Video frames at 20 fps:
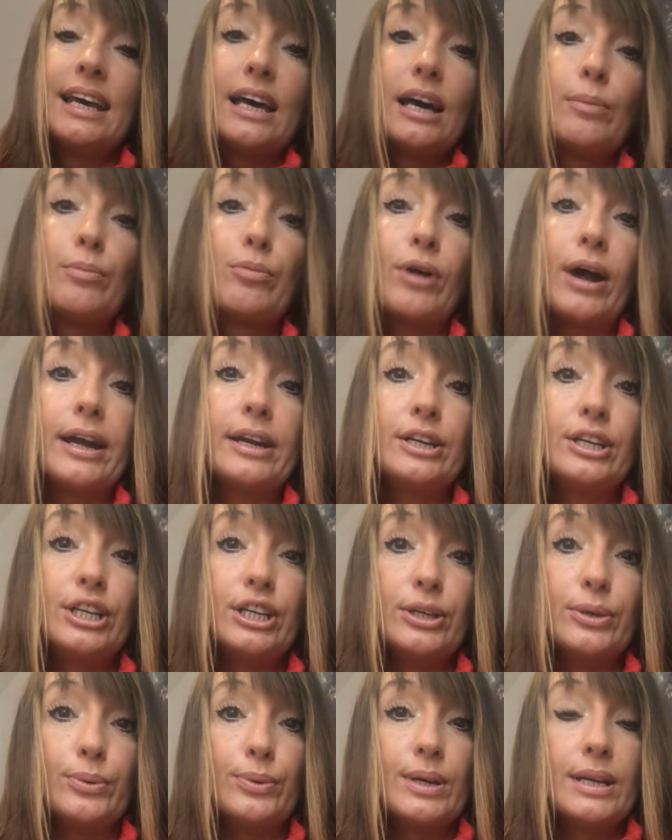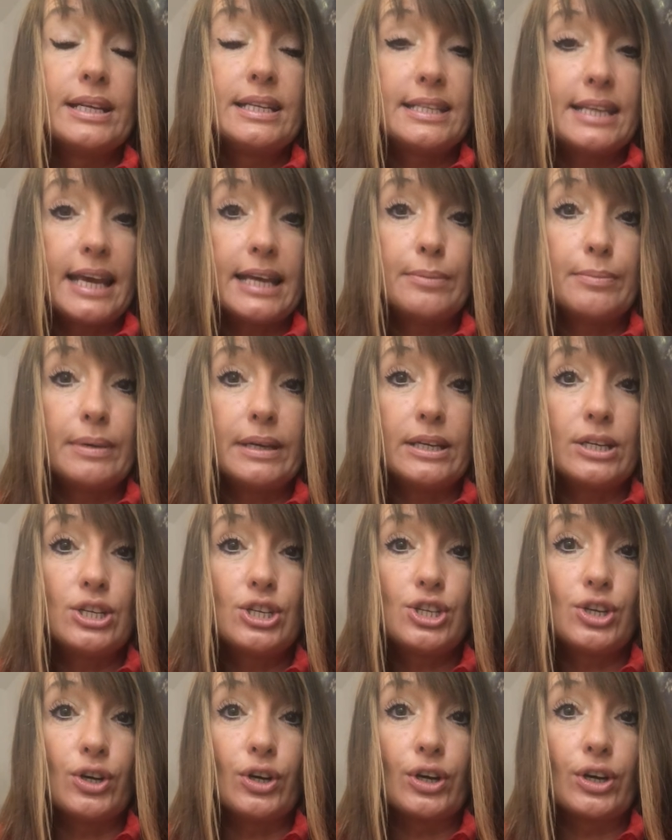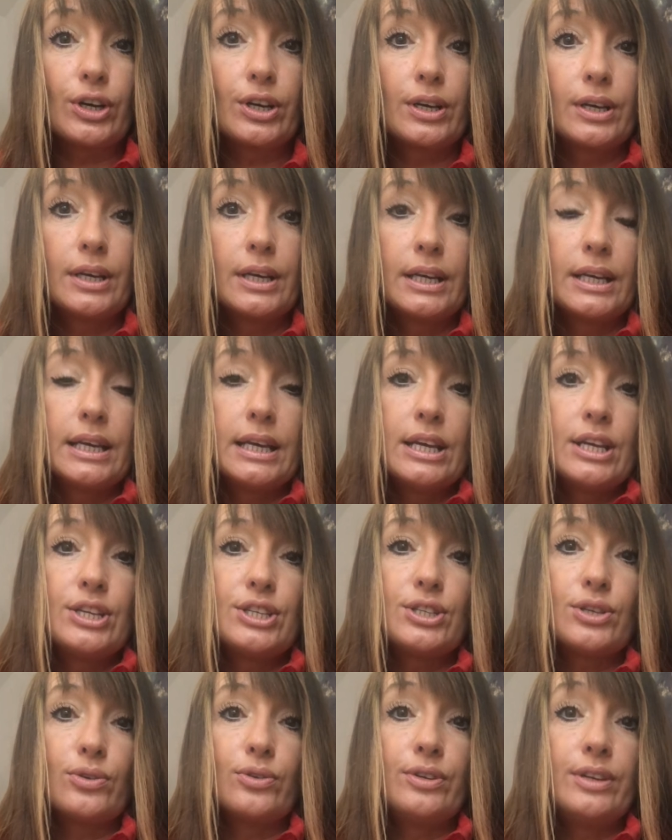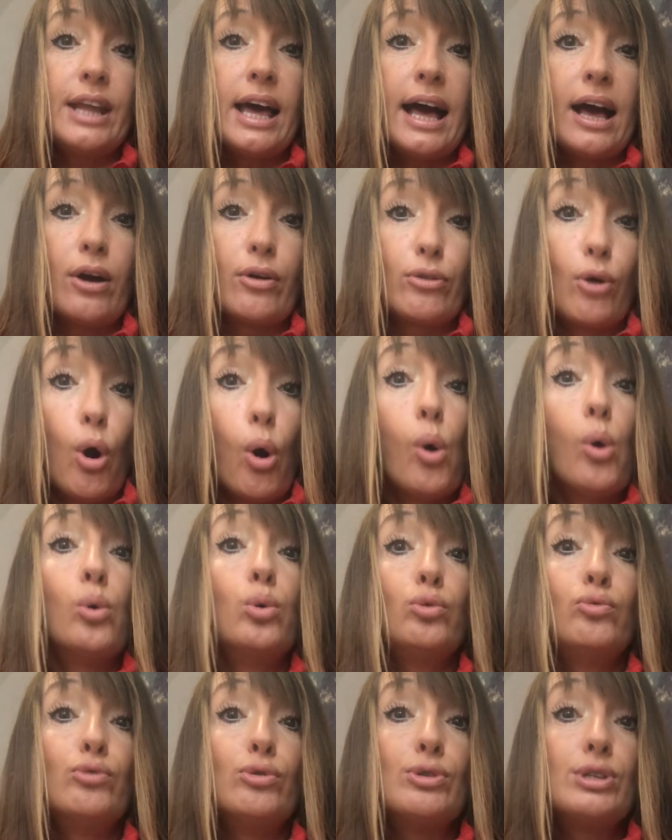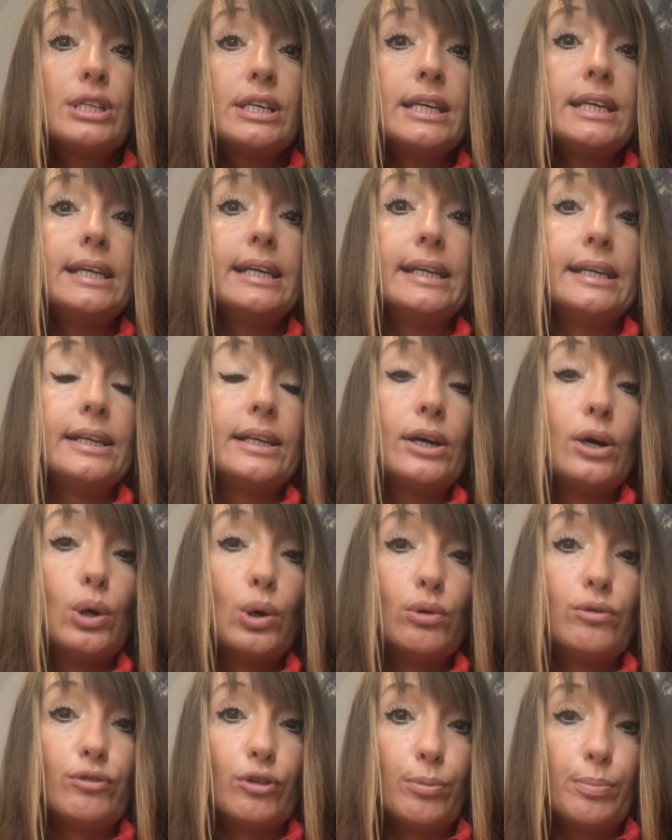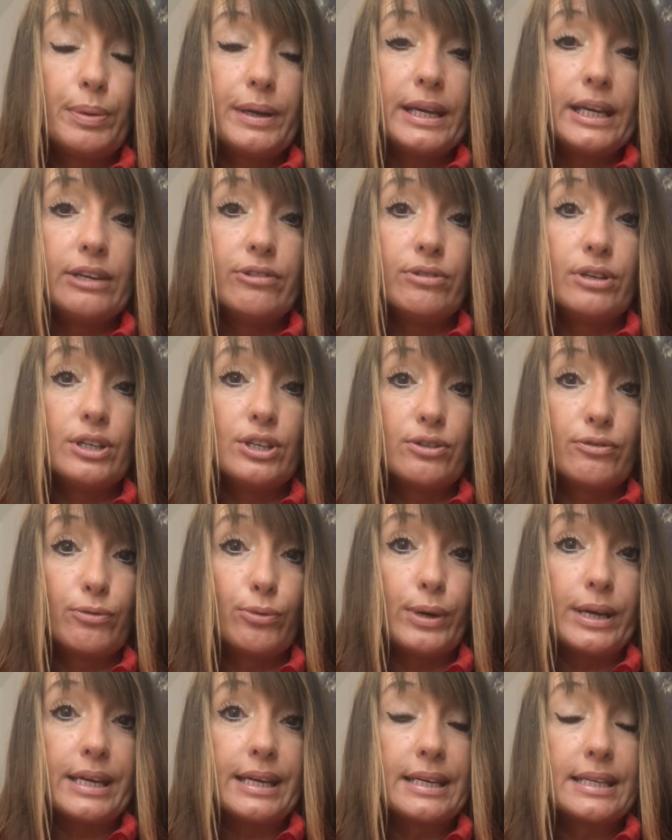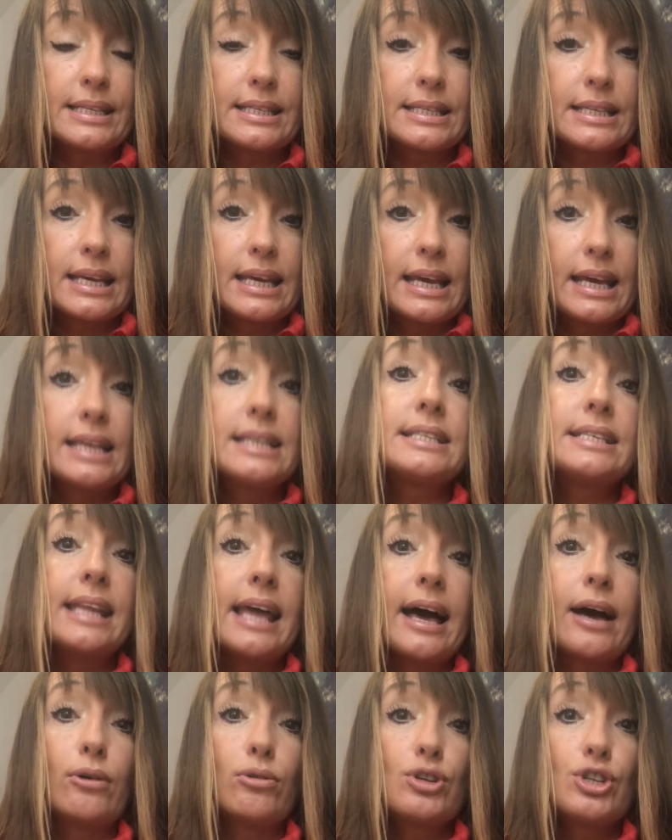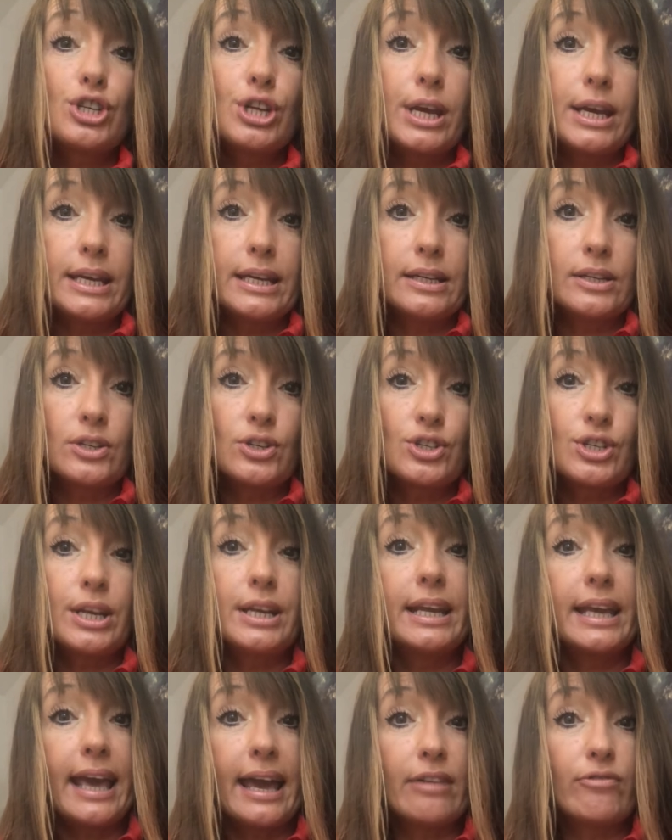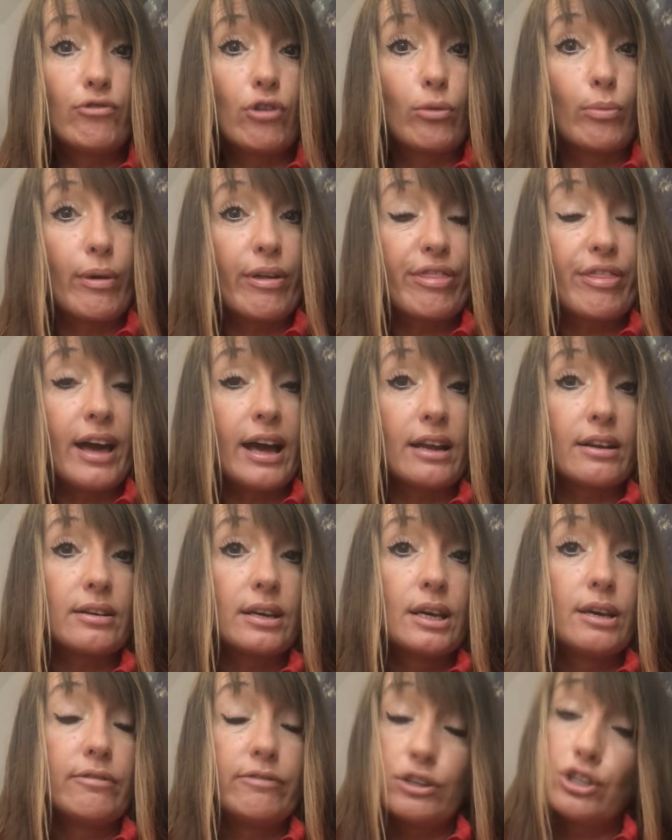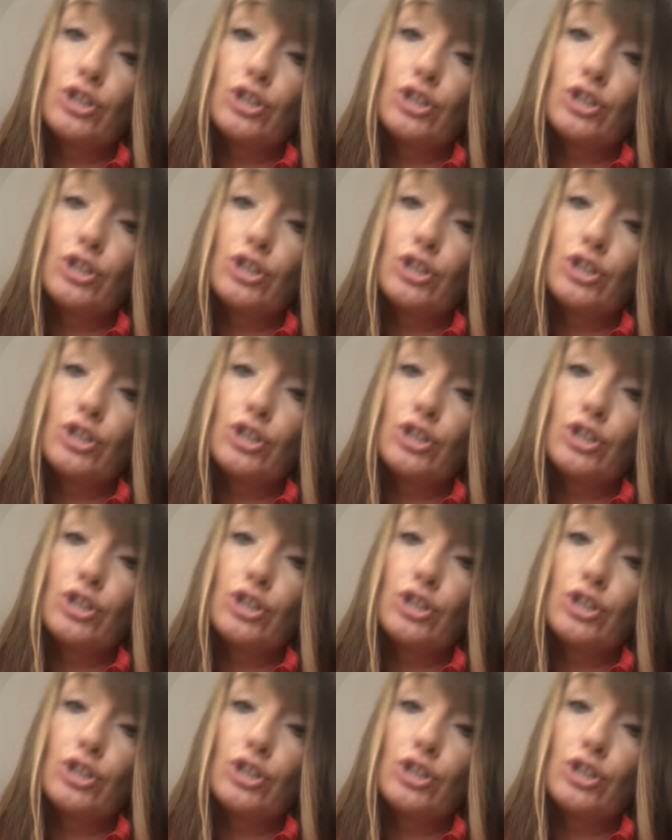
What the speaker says: a brand new 10-minute chunk. So now the whole routine over a period of weeks has now changed. And again, run with that for